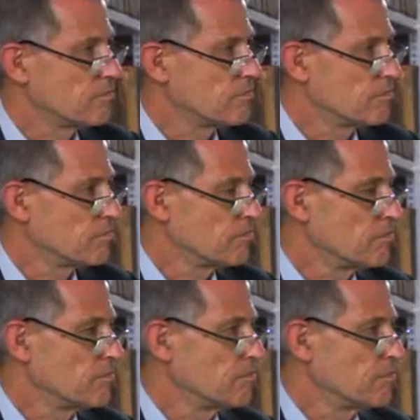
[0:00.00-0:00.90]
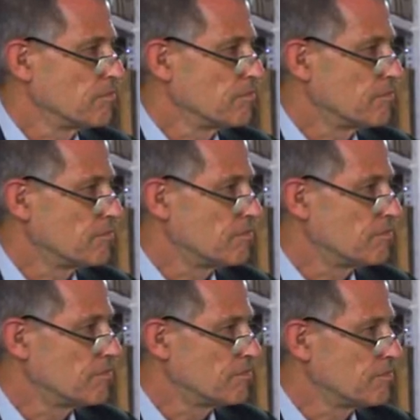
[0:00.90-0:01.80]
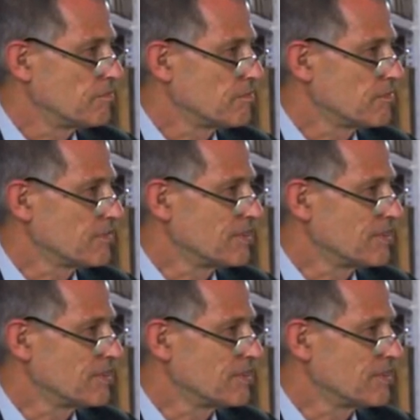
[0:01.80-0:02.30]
No words are spoken by the person on screen.